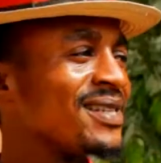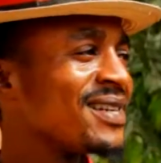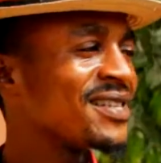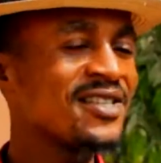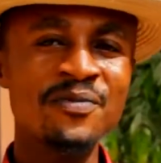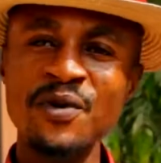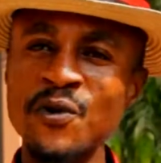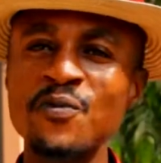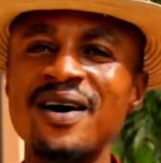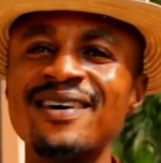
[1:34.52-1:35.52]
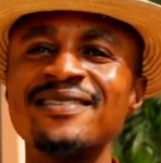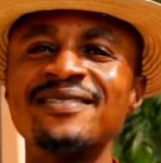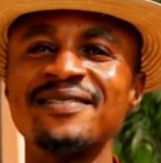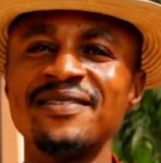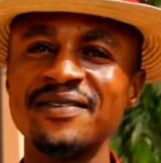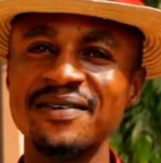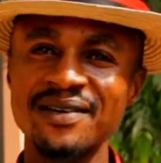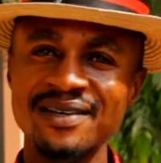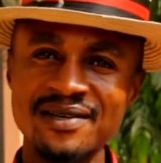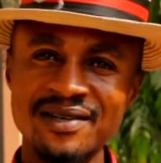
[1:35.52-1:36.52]
three things that make
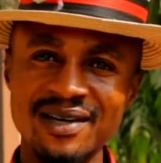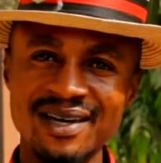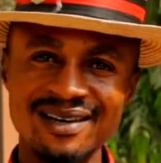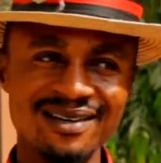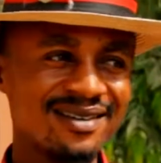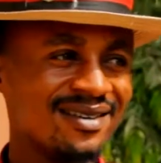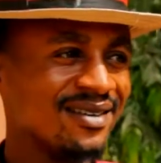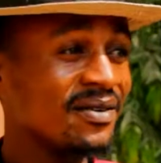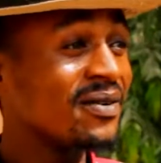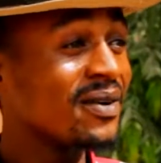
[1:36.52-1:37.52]
a uh,